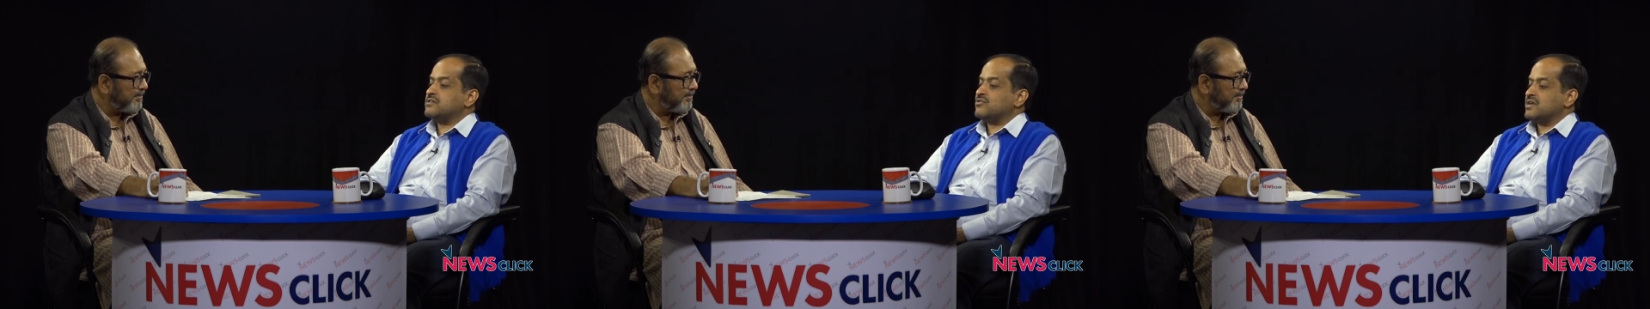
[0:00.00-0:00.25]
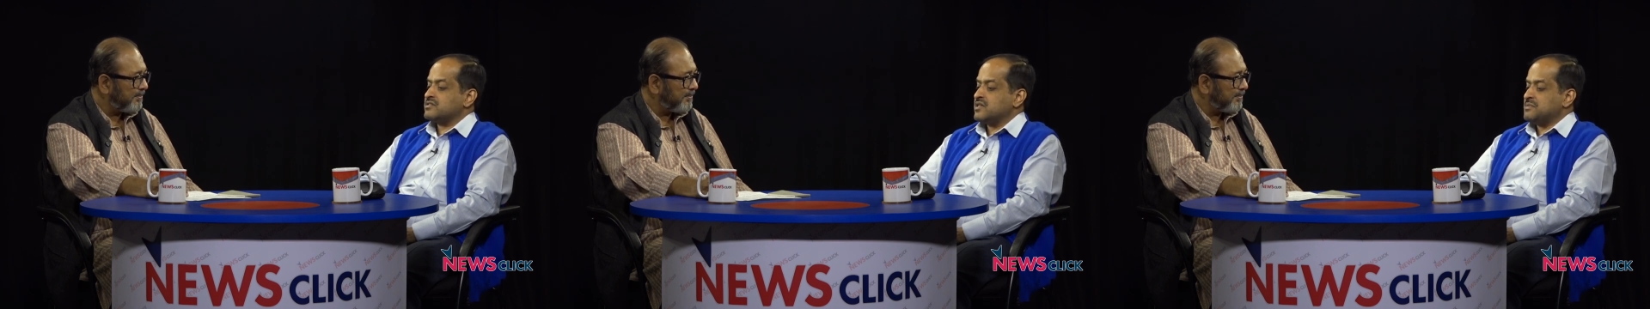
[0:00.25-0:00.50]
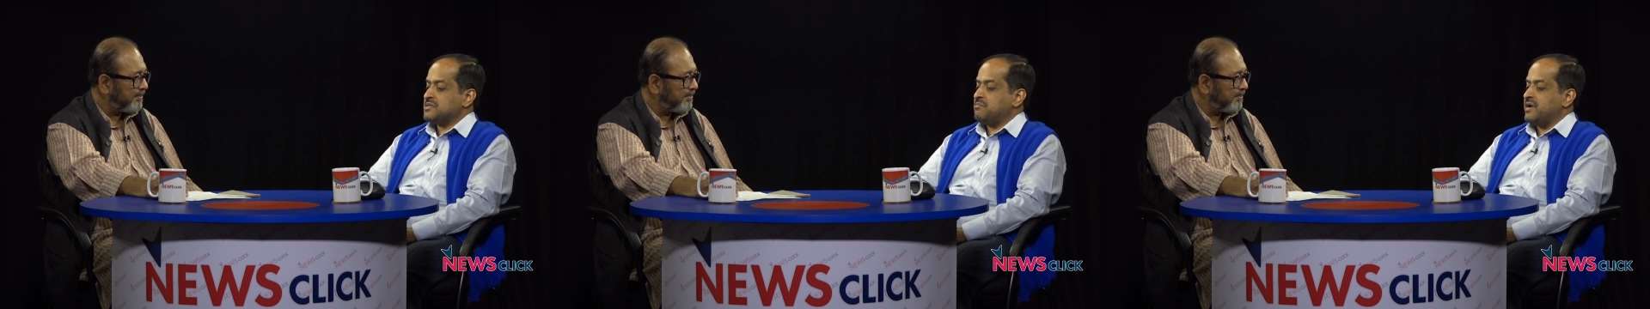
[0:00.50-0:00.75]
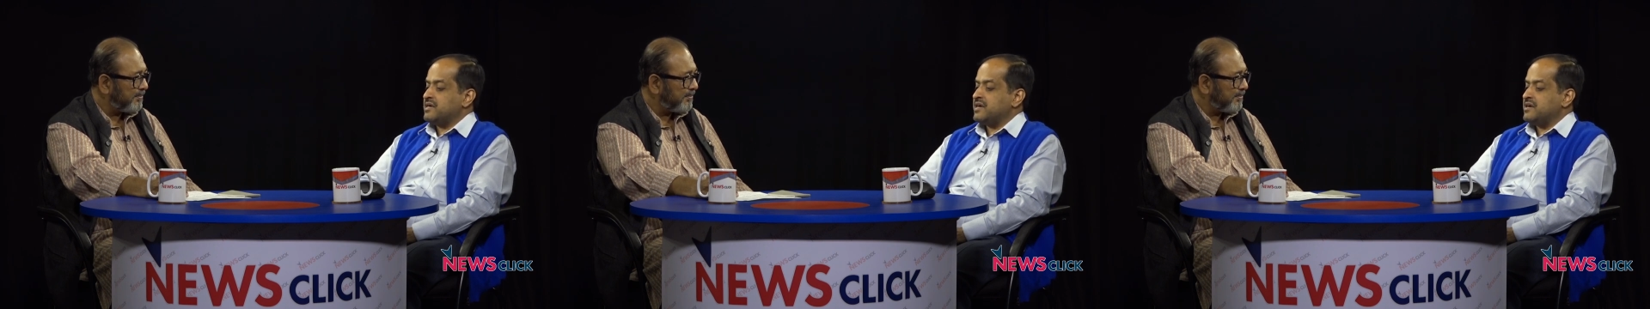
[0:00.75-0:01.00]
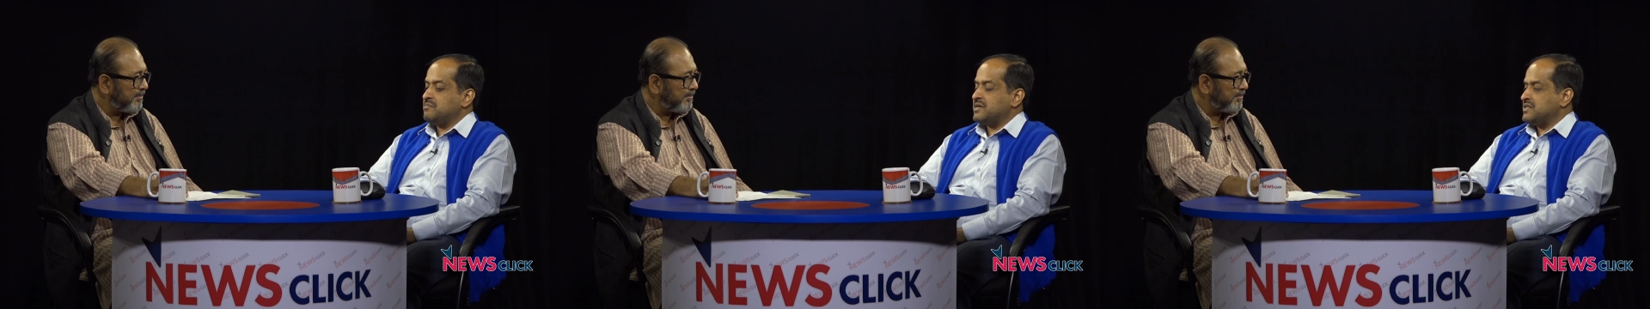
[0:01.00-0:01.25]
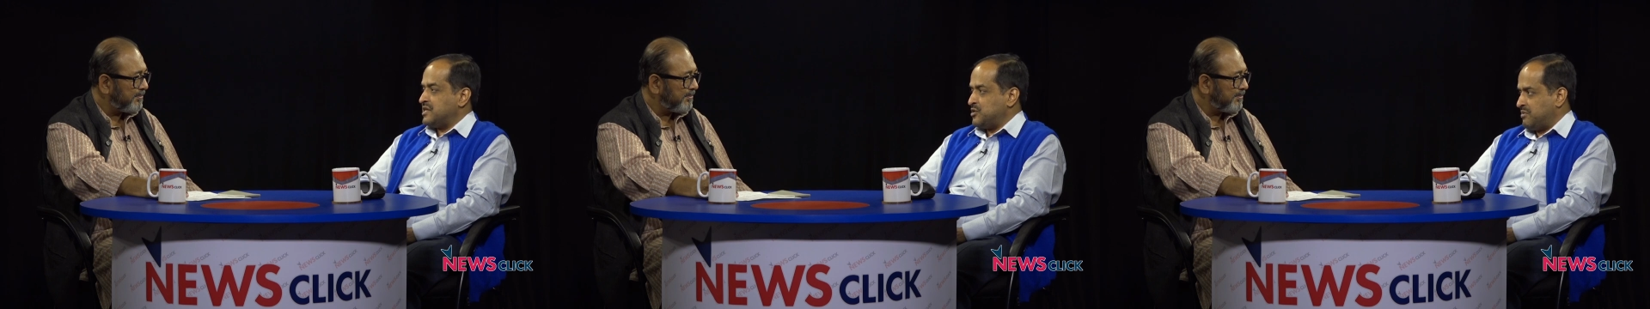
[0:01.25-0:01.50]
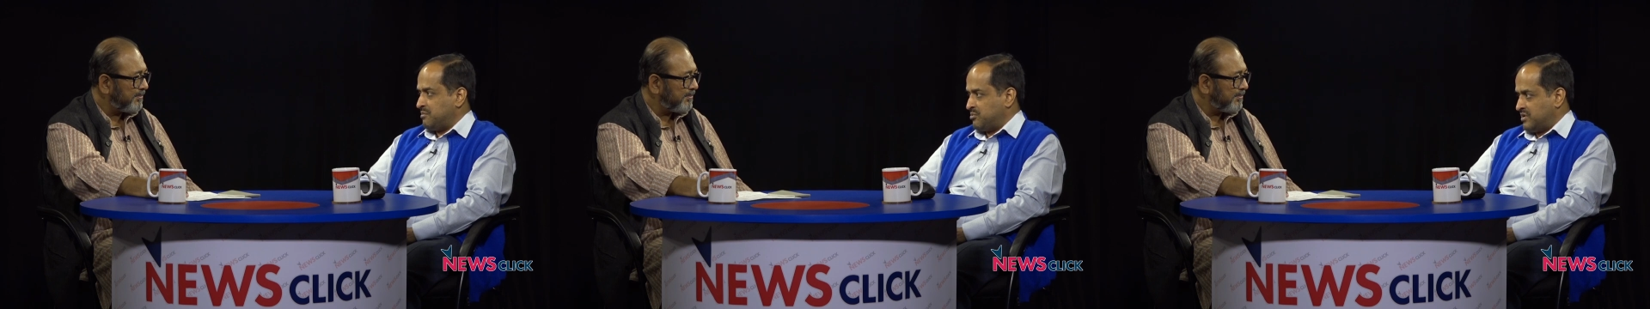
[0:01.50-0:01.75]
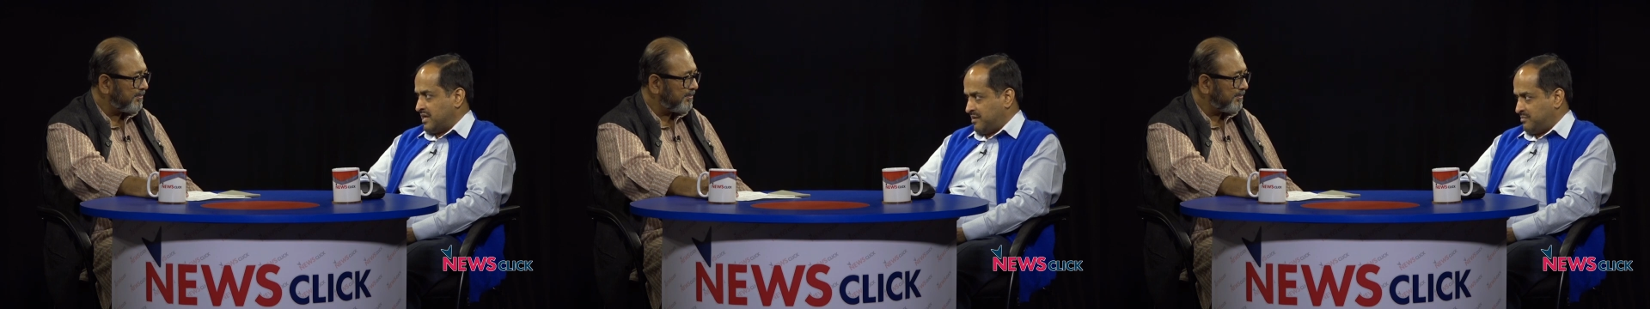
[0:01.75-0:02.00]
Speaker 1: transcripts maintained by the Nehru
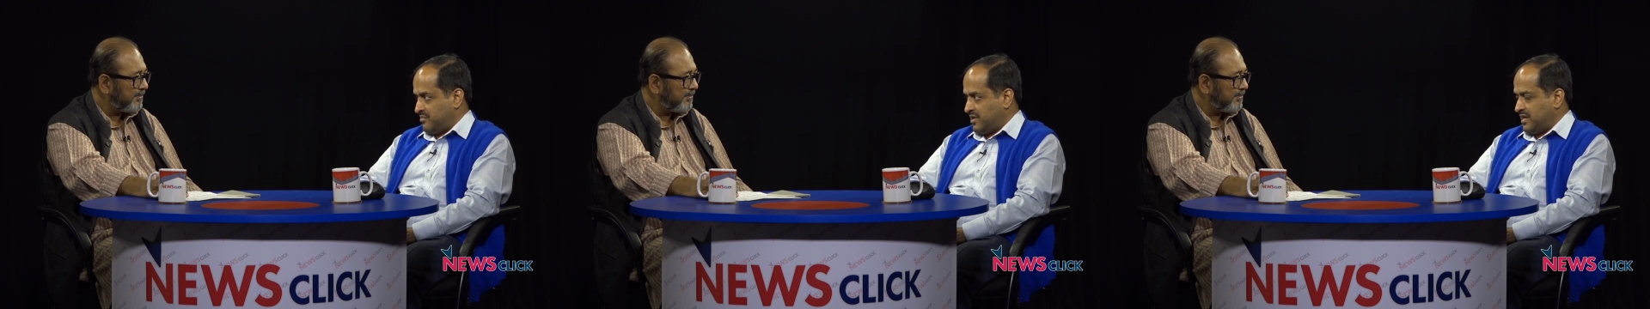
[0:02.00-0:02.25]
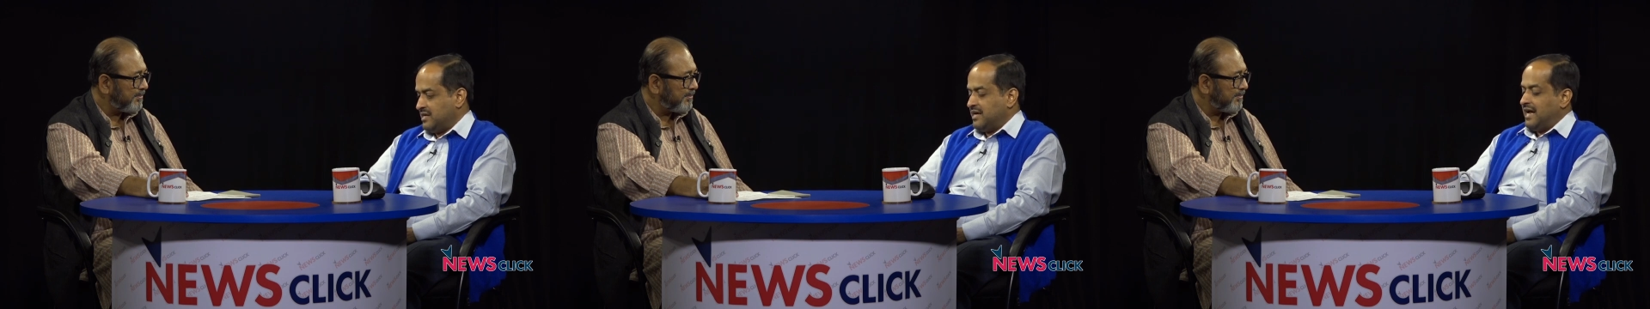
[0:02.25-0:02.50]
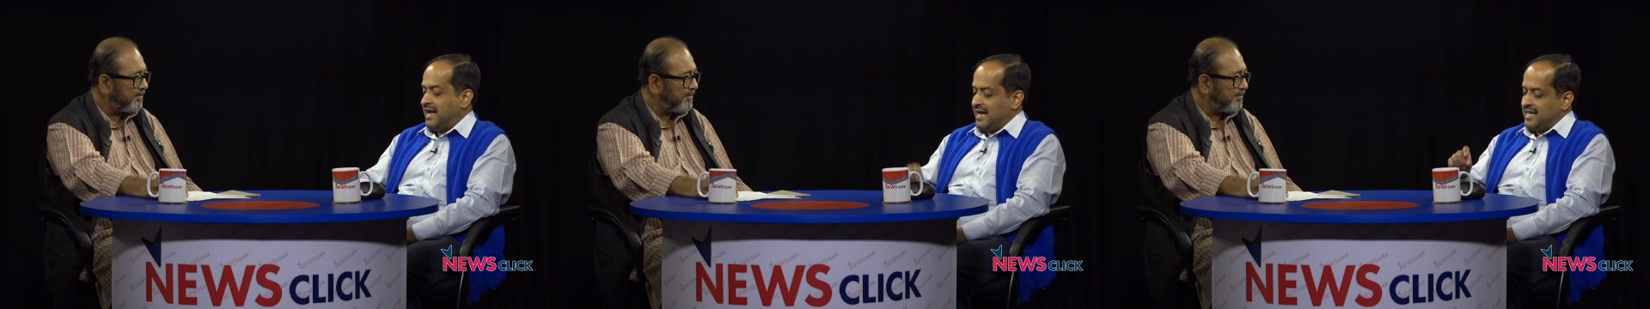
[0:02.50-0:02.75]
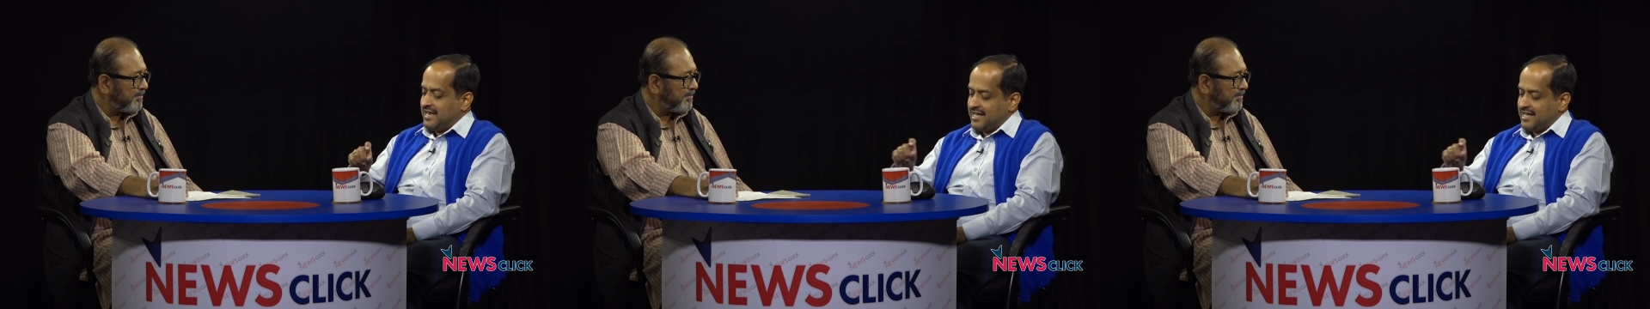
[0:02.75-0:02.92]
Memorial Library. And